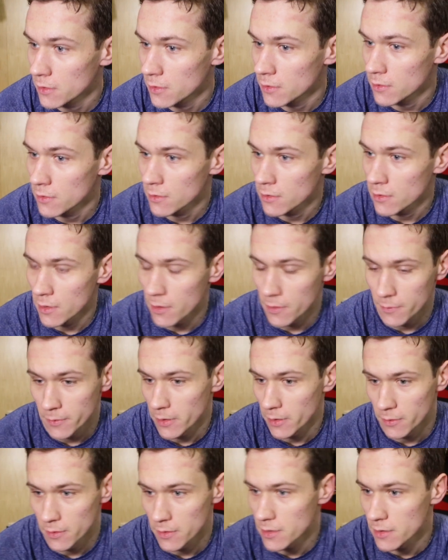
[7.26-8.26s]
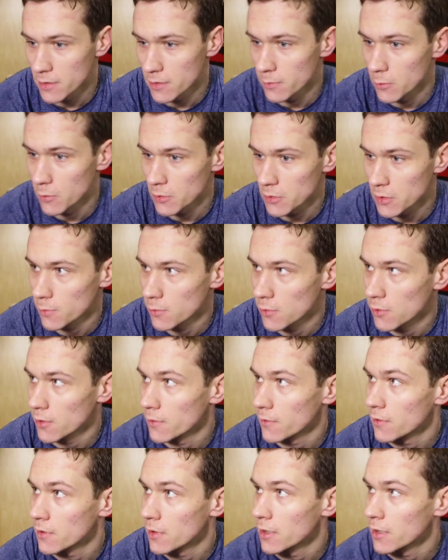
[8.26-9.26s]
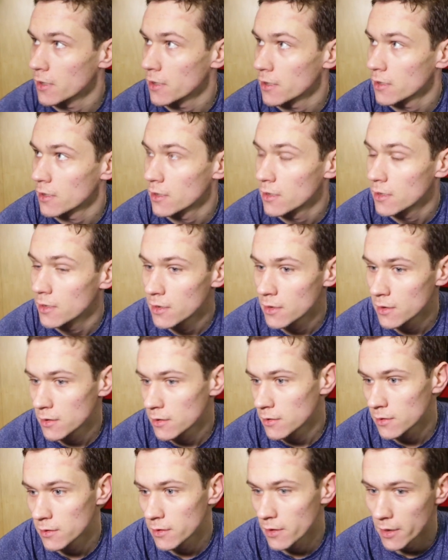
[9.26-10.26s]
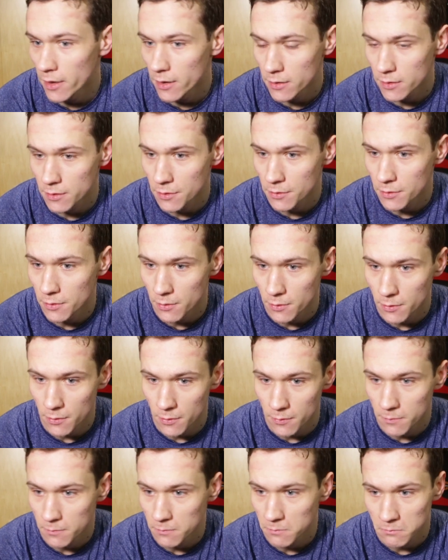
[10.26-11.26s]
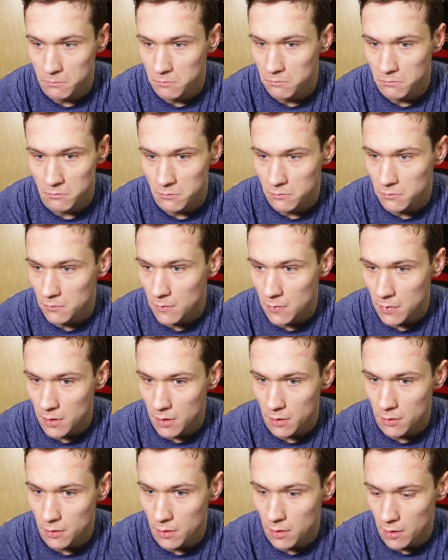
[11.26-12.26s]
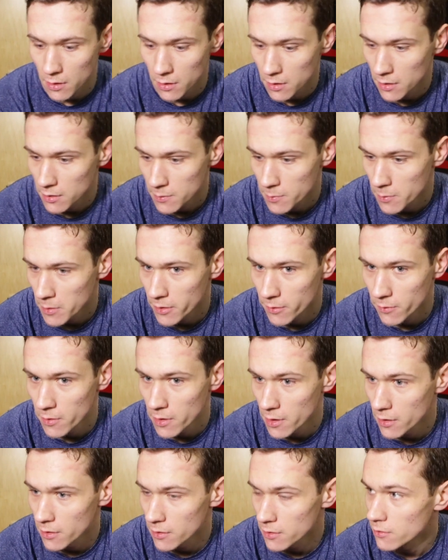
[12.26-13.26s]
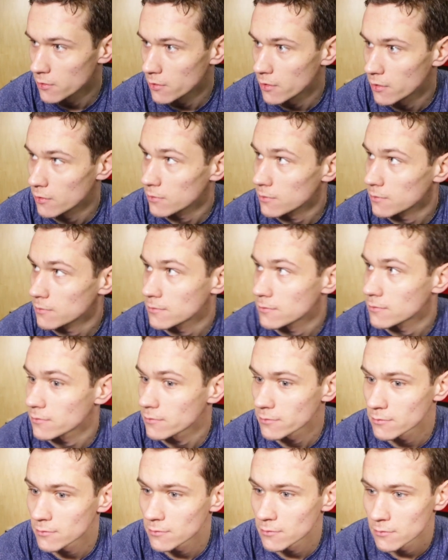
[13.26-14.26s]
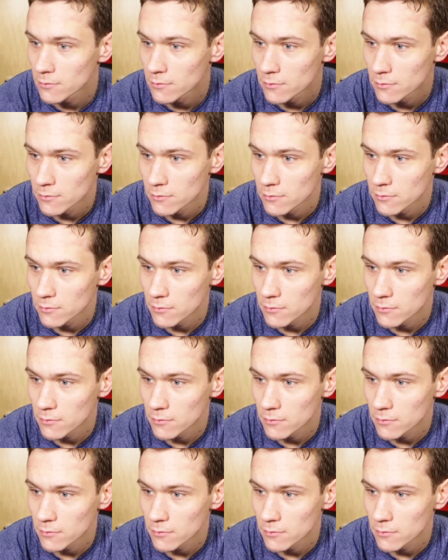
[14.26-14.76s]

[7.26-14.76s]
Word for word: Zaitsev looking good to go. He was paired with Travis Dermott today. Uh, Coach Mike Babcock saying, though, not to read too much into that, reminding us that